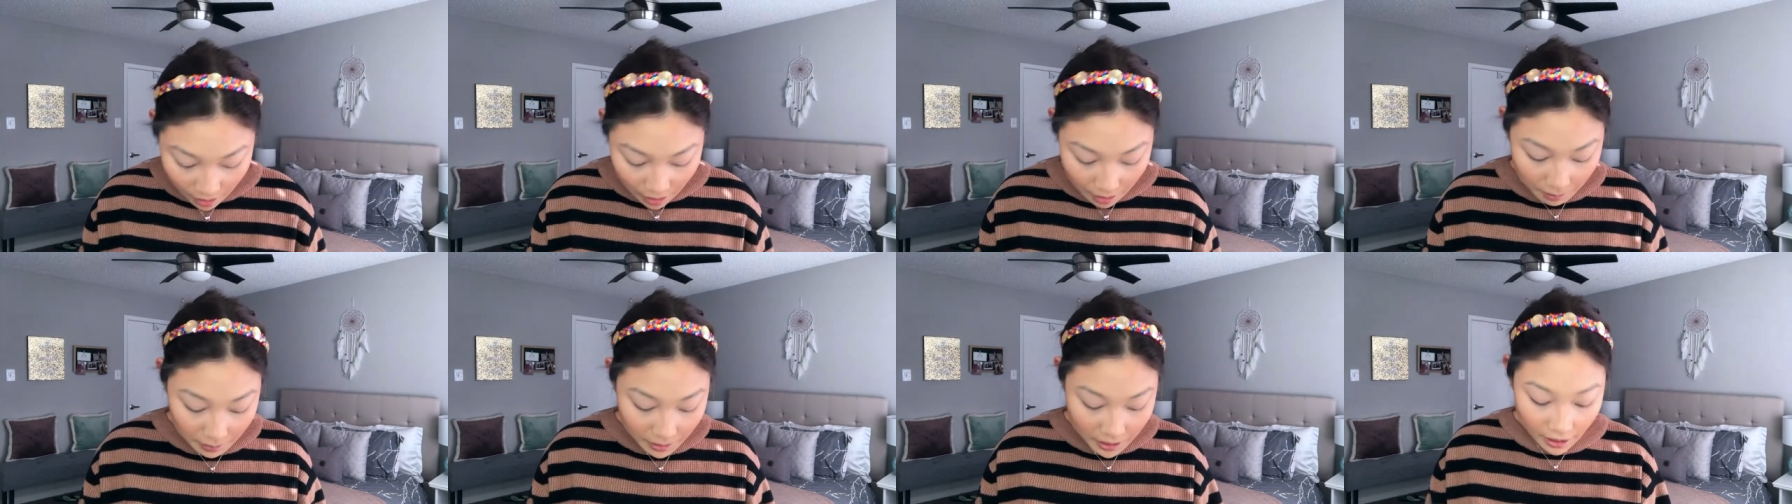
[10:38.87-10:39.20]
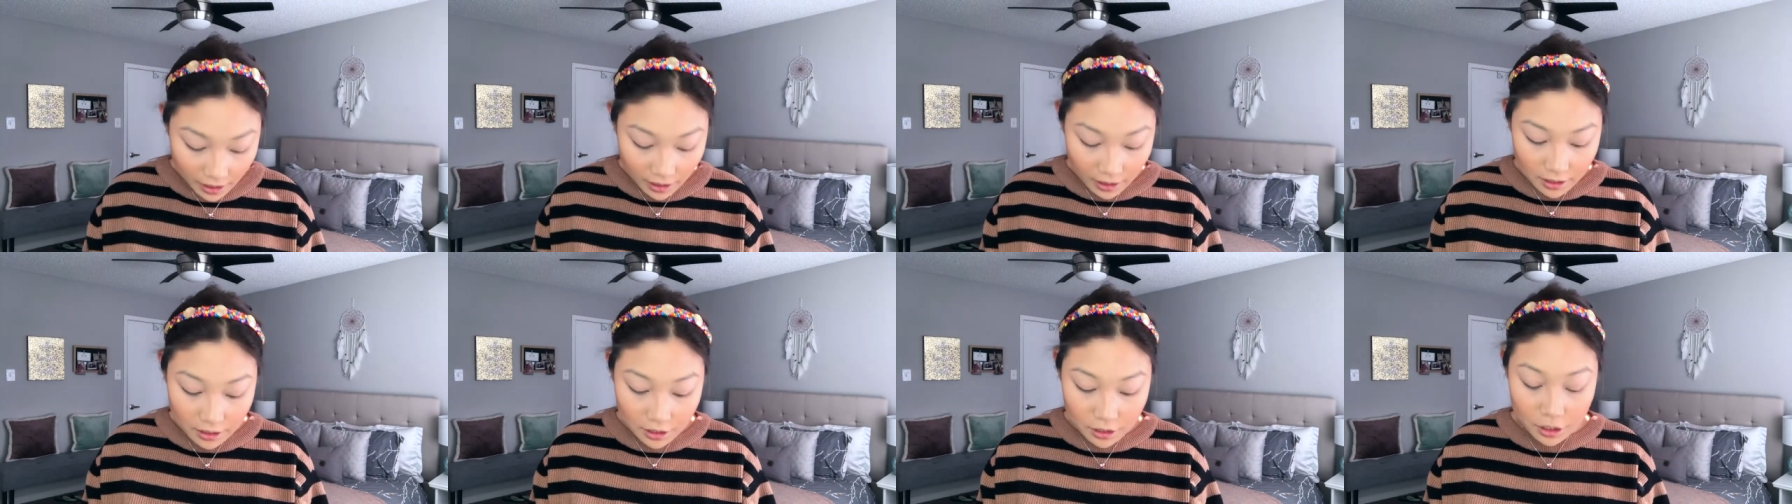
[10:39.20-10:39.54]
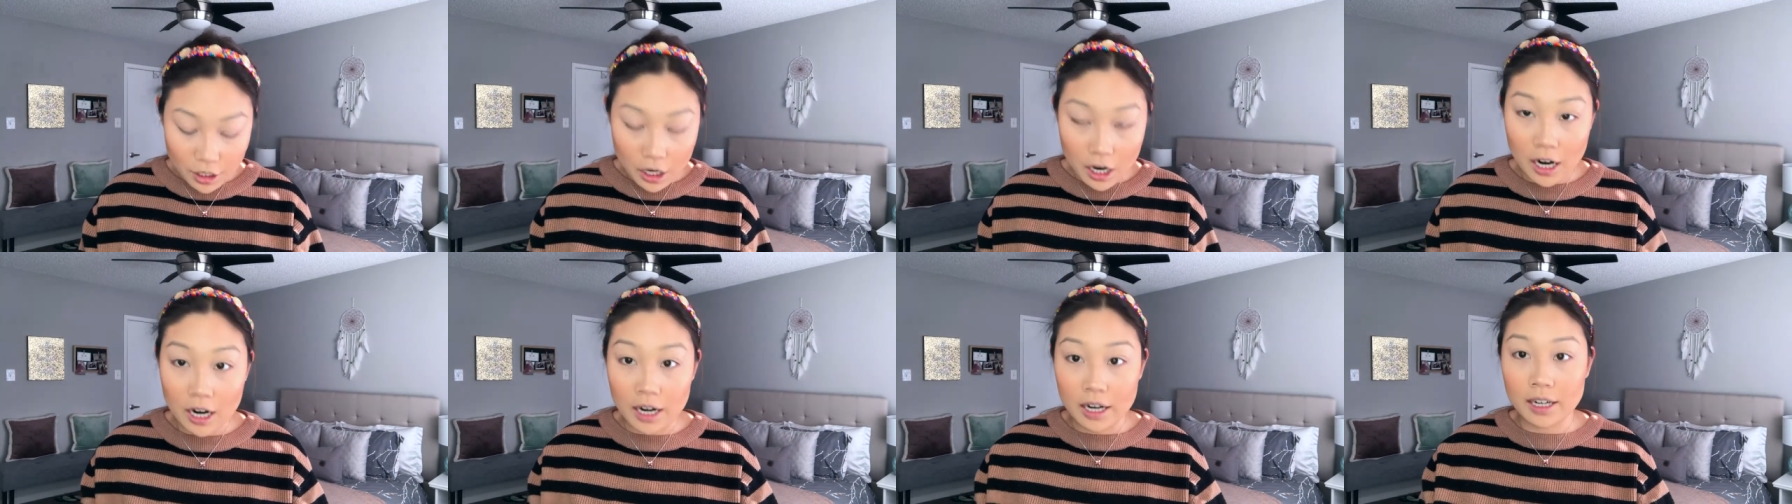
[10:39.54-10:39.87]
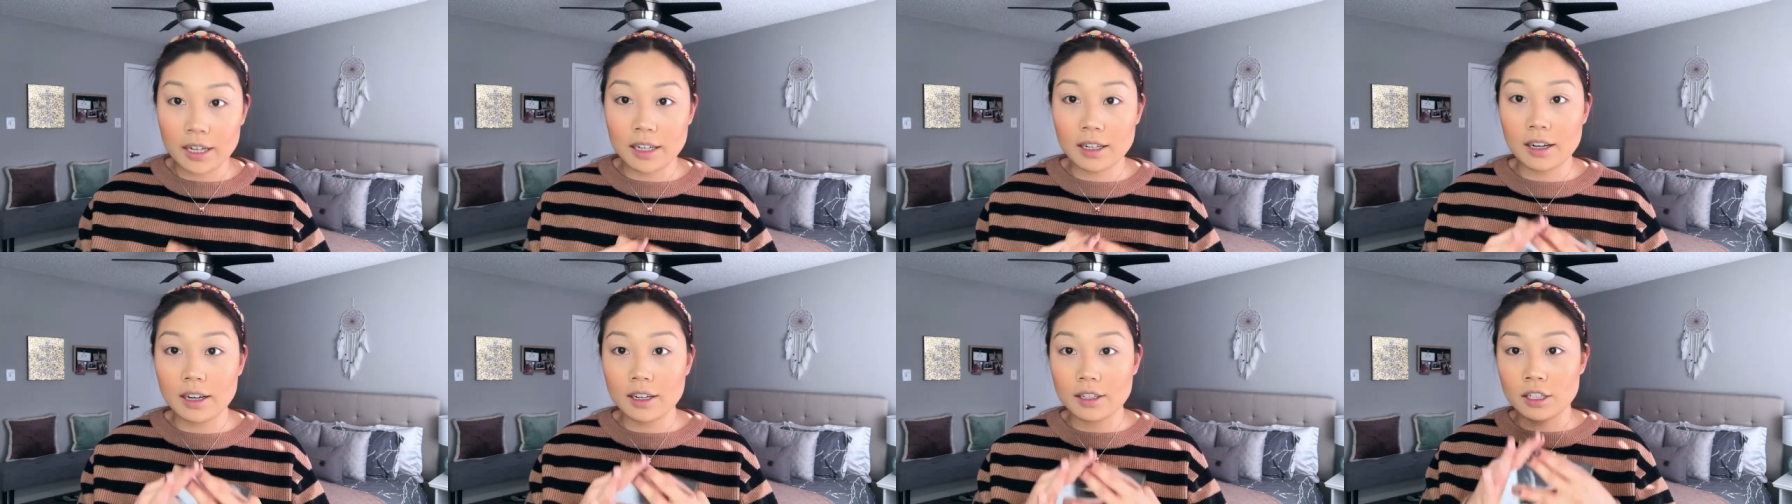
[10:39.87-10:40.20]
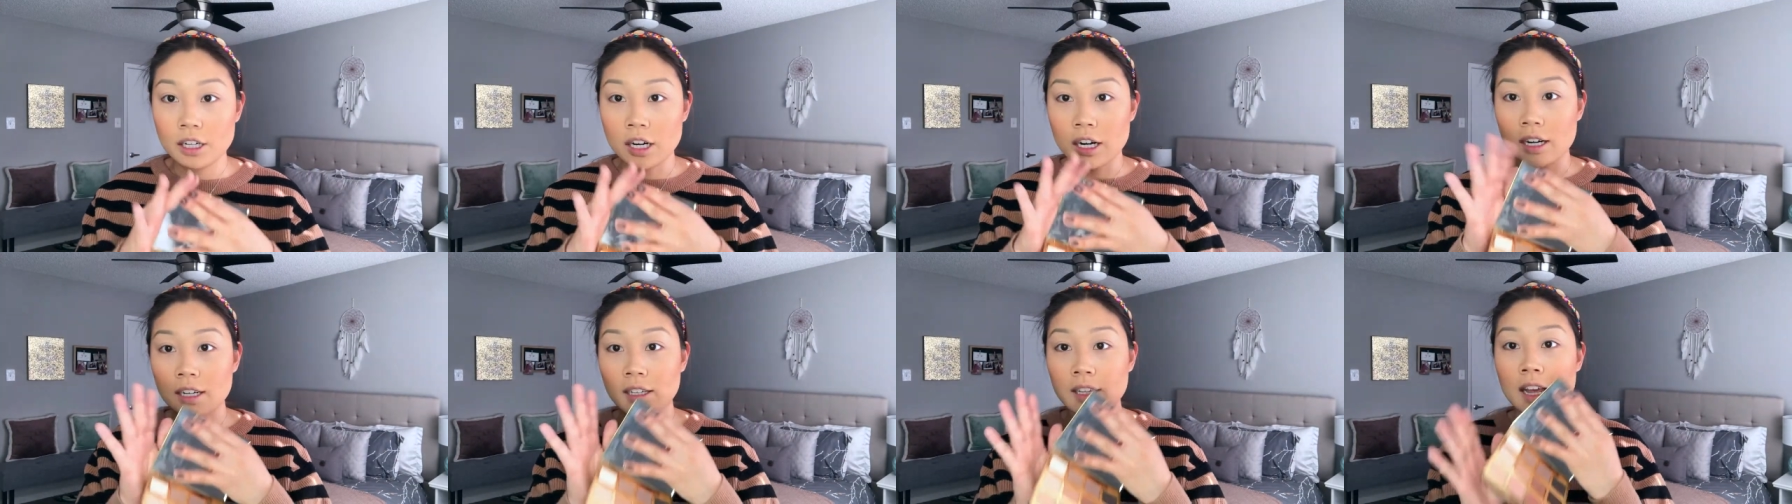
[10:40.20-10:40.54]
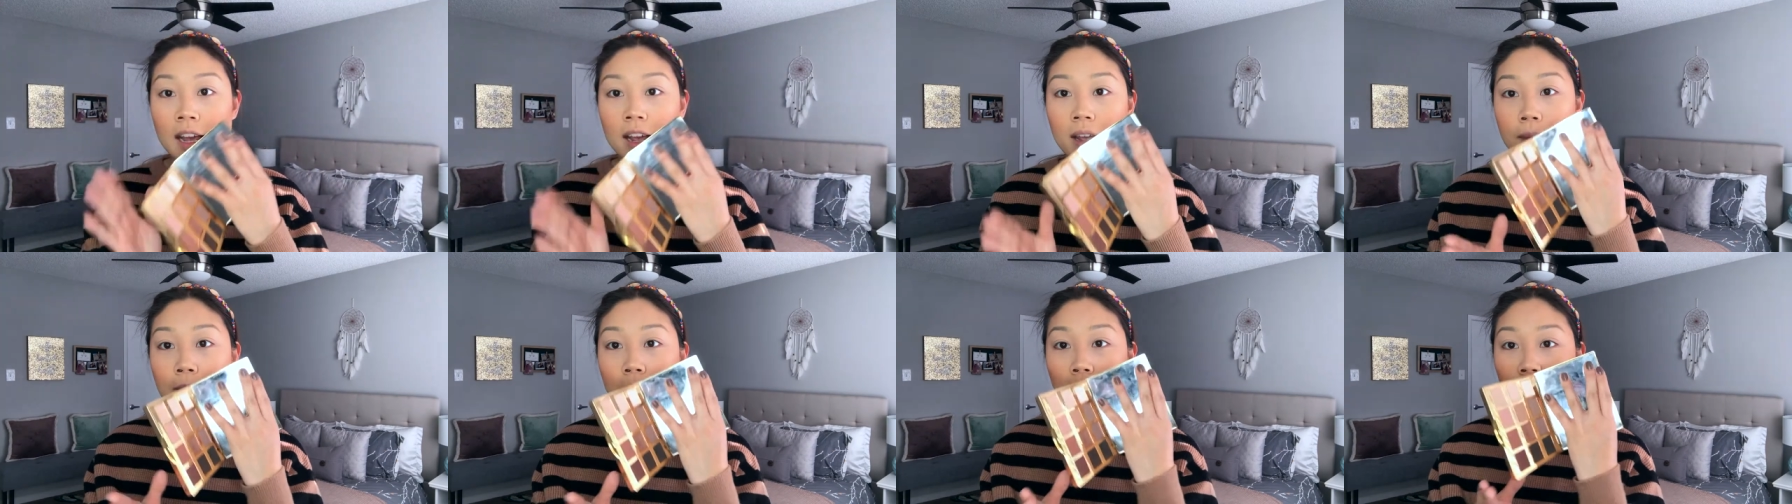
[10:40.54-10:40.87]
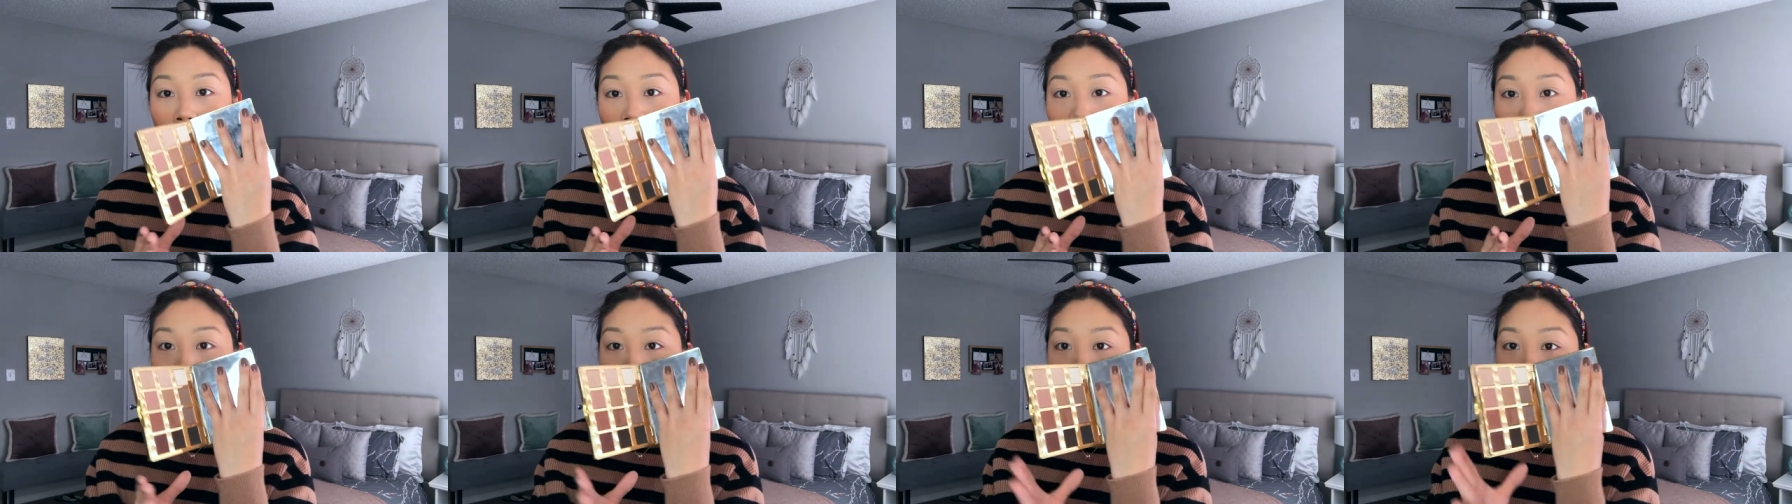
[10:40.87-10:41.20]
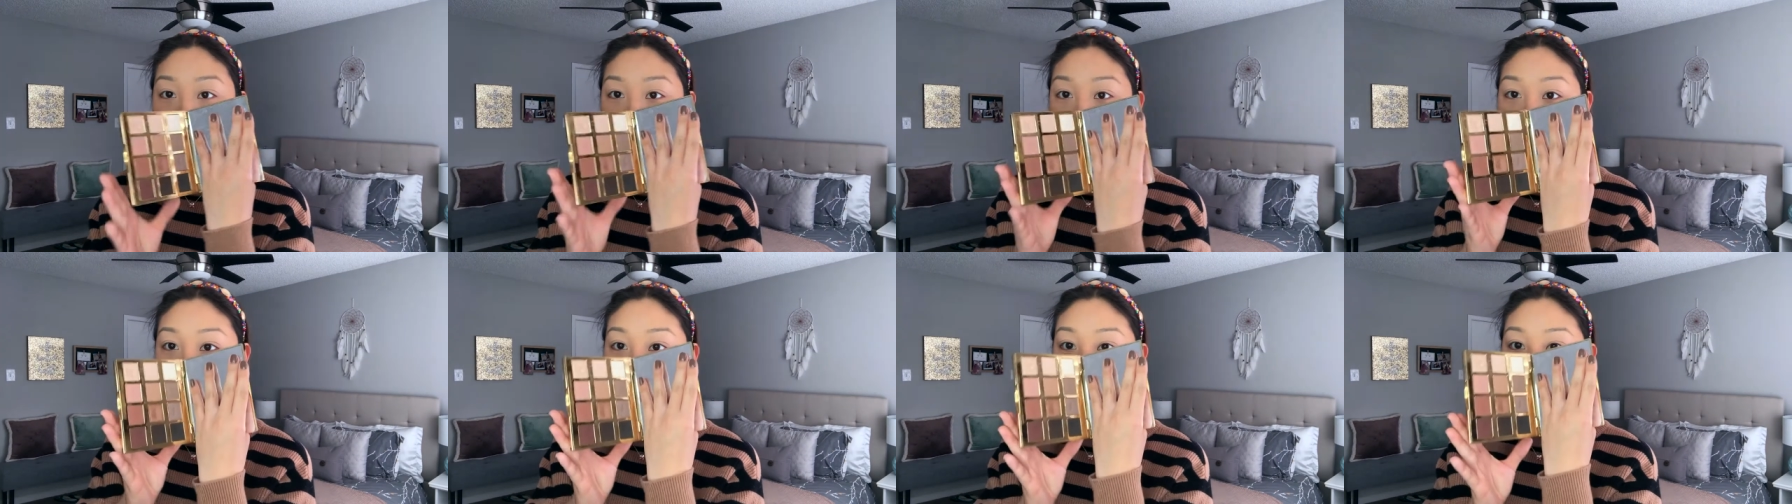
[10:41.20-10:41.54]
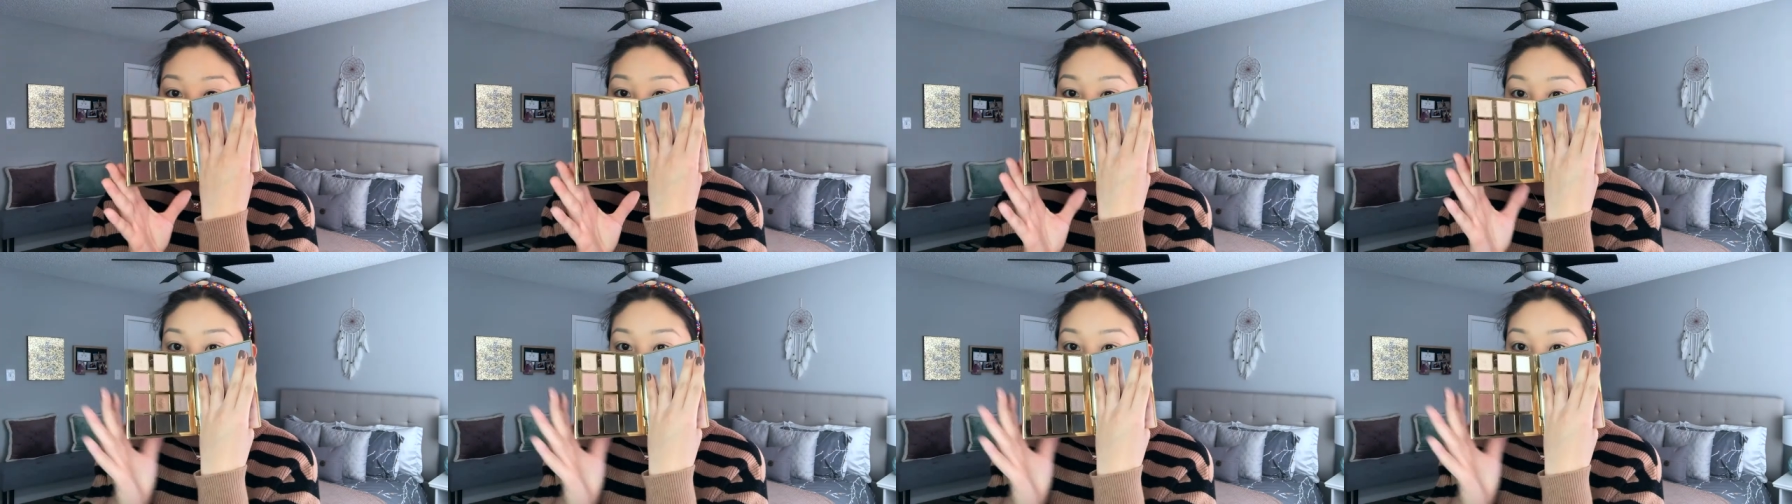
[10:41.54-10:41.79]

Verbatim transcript: I'm taking this Tarte Tartelette In Bloom palette. It's